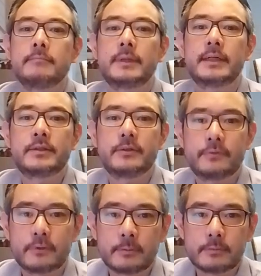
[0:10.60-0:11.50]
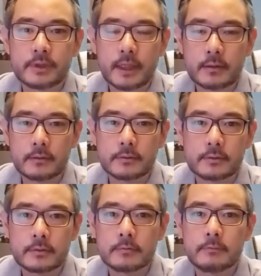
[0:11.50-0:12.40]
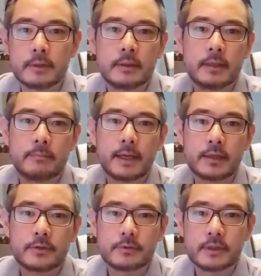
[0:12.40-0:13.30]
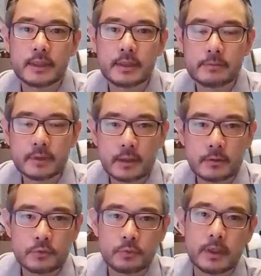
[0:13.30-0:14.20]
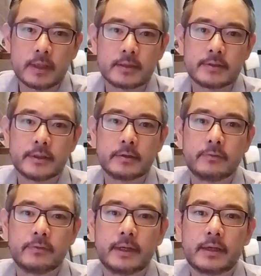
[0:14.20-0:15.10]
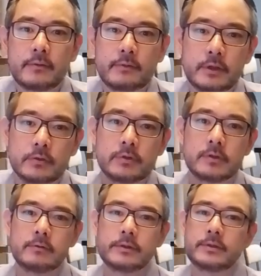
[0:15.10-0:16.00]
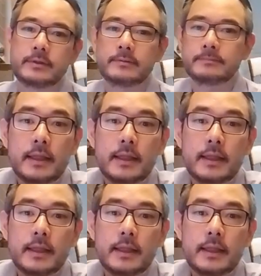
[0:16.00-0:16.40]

Marcio from Objectos. Welcome back to the Objectos Way in a single file video series.